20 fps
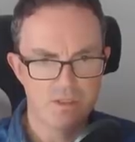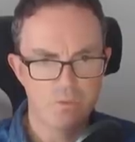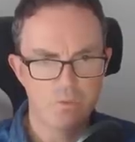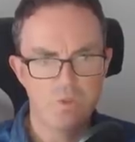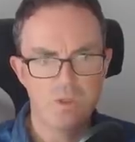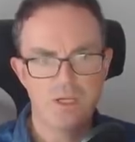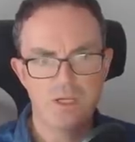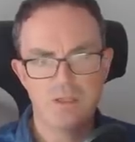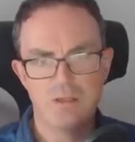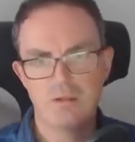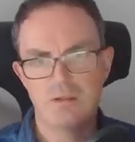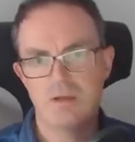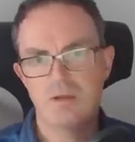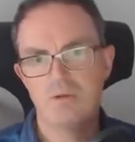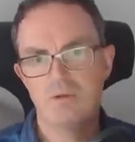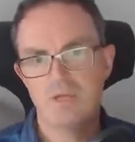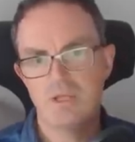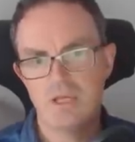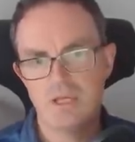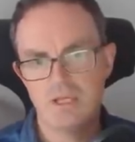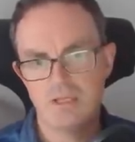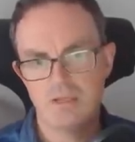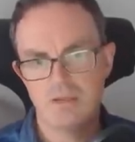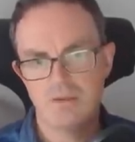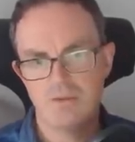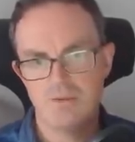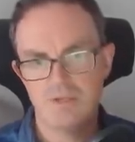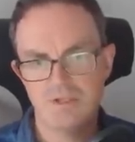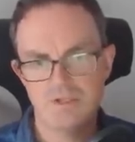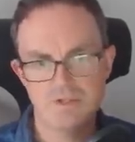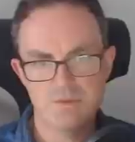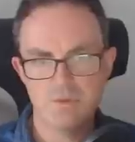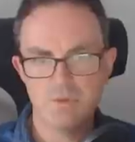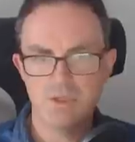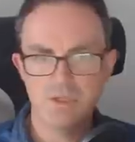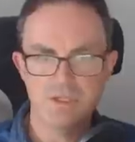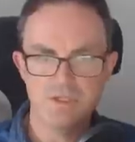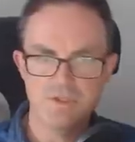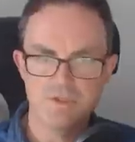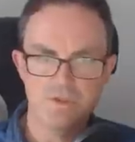Well, okay. This
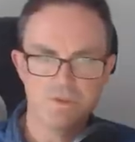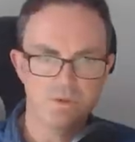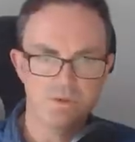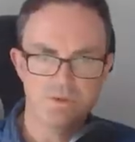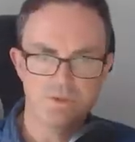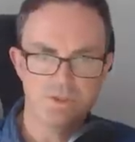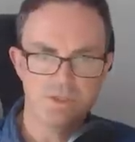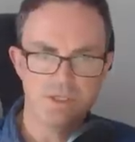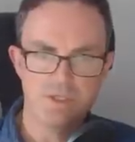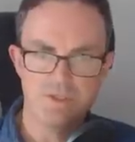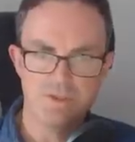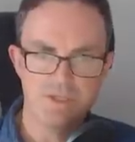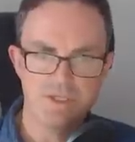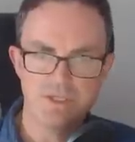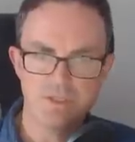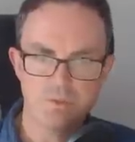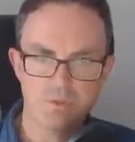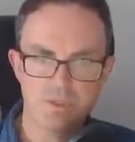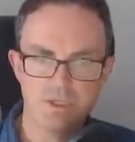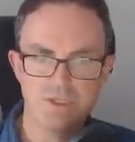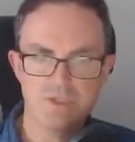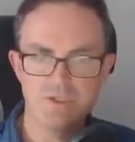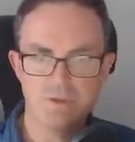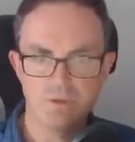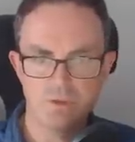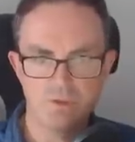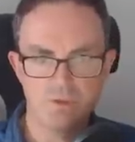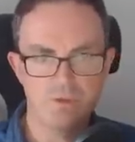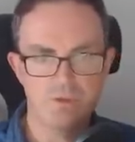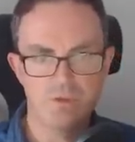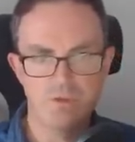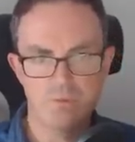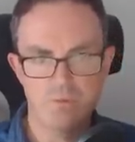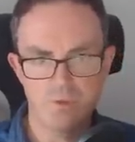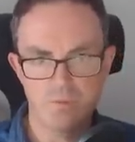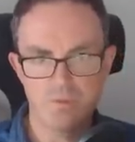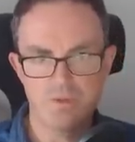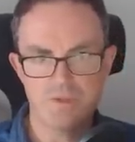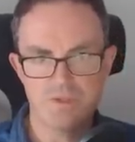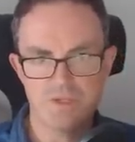one is not is this one is not the
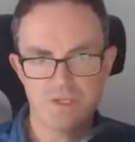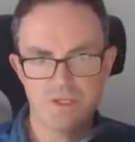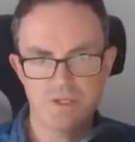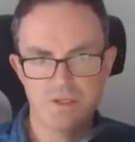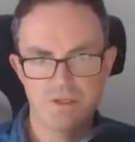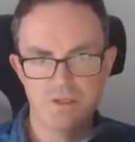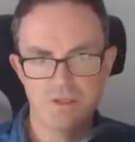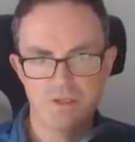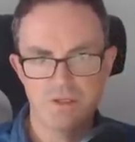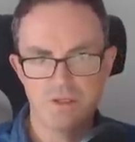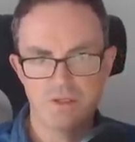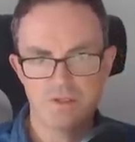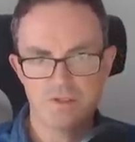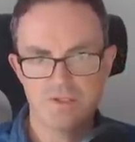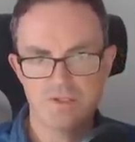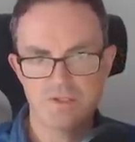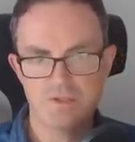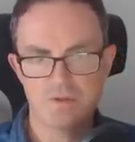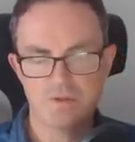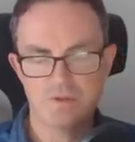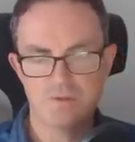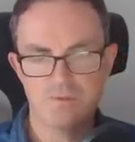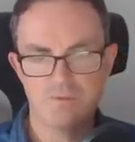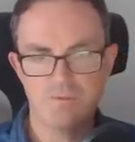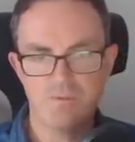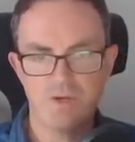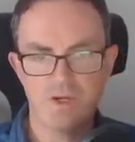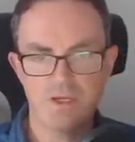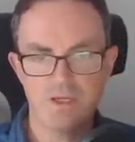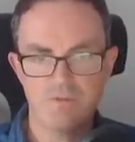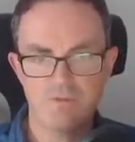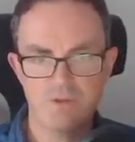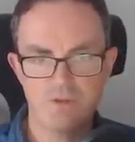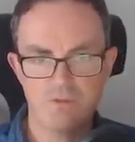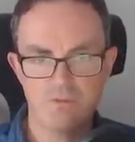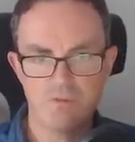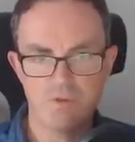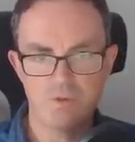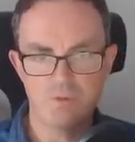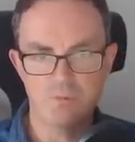thermometer because it's got a 5 in
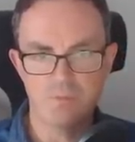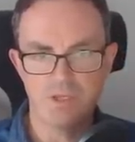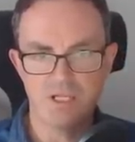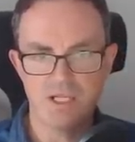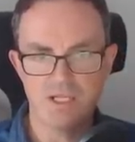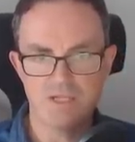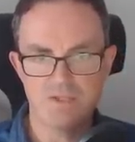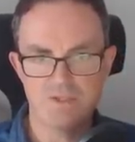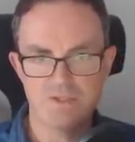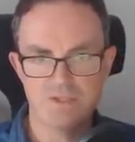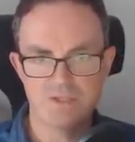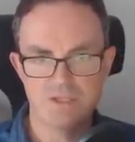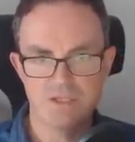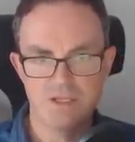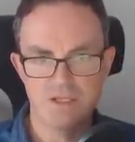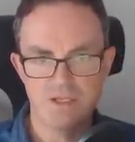the wrong place.